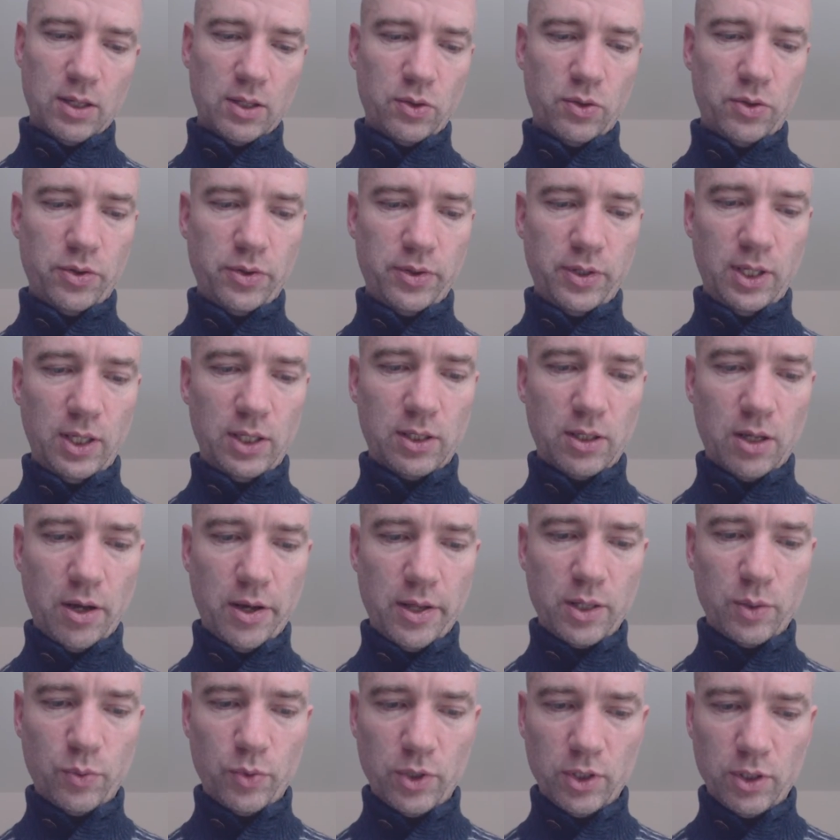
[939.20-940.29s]
All these
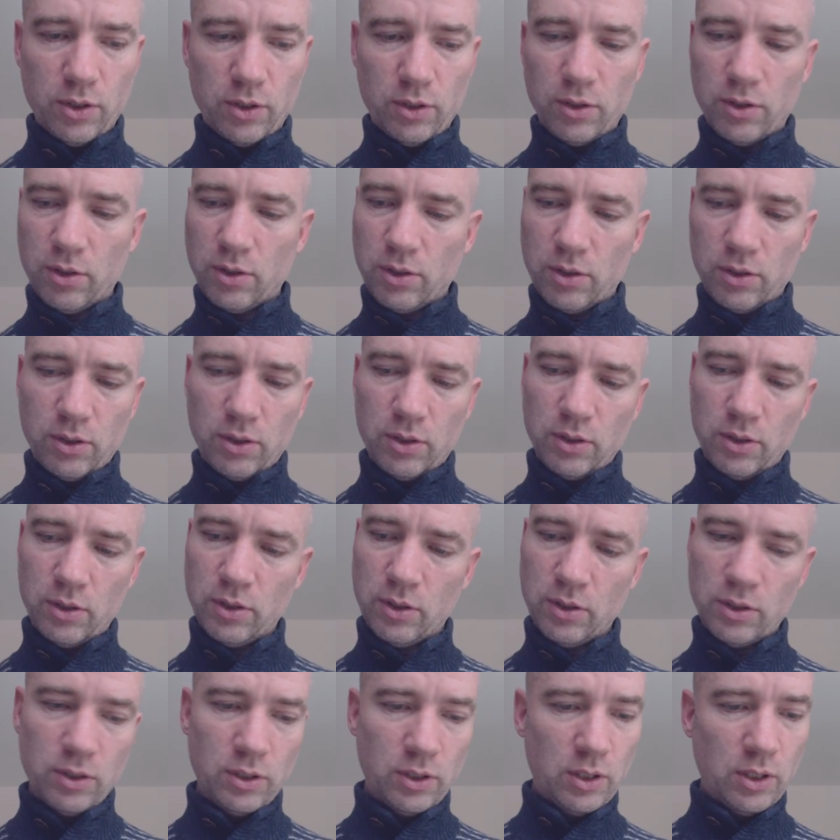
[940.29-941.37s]
other ones.
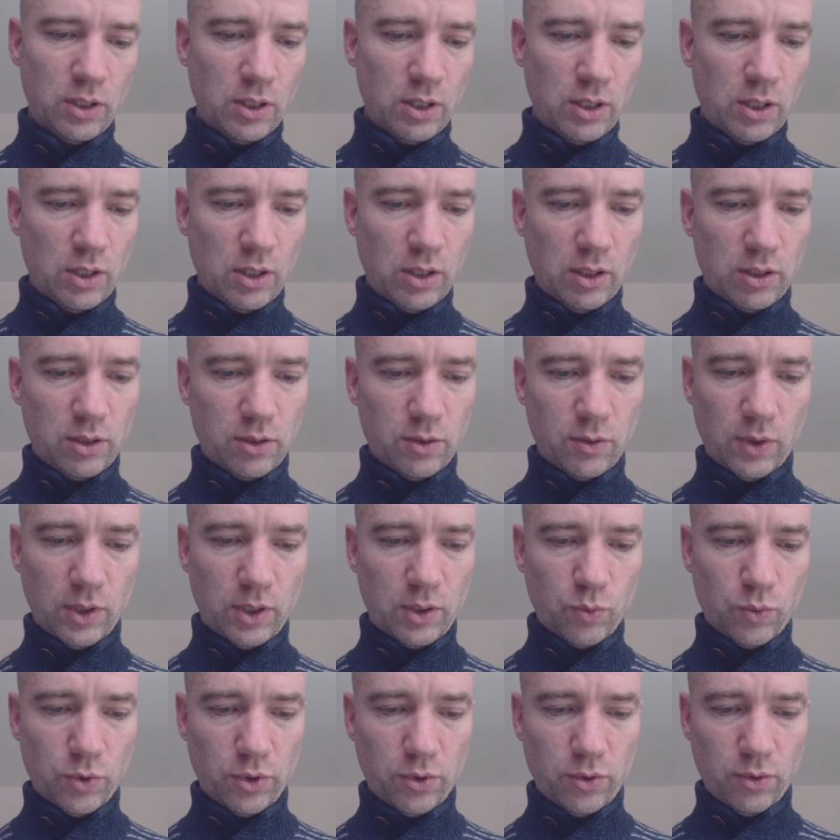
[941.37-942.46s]
So
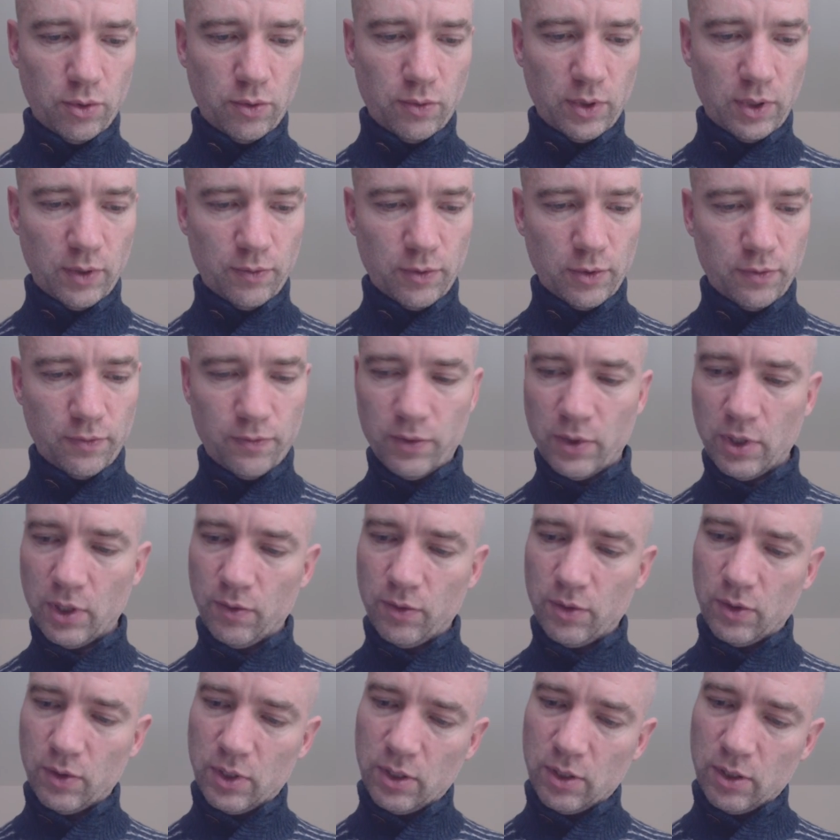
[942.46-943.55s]
it's 1, 2, 3, 4, 5.
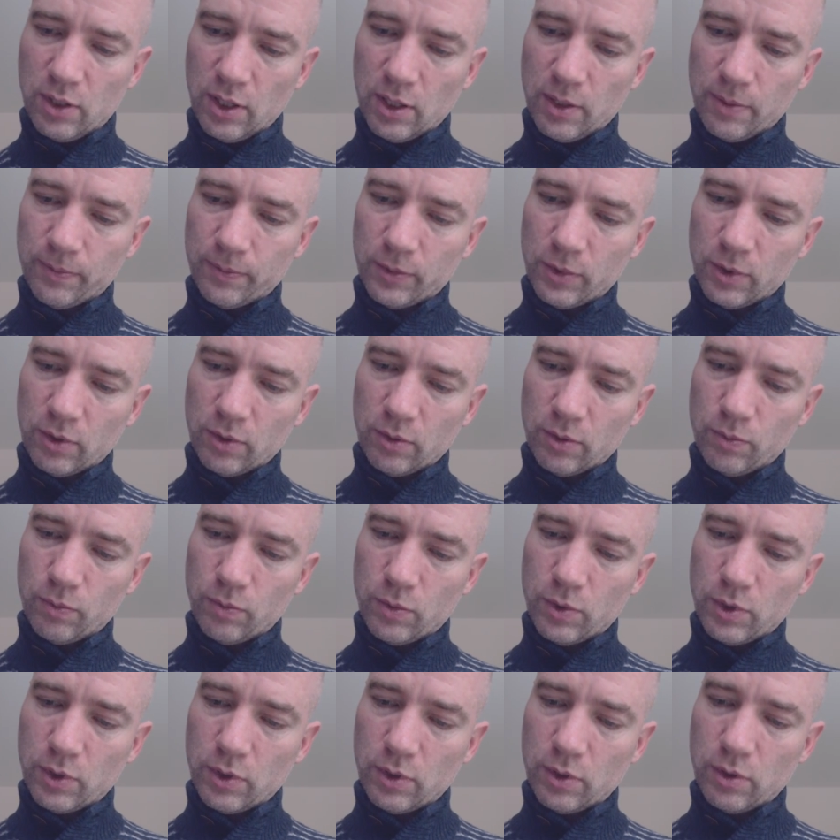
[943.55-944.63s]
So it's, yeah, it's 1,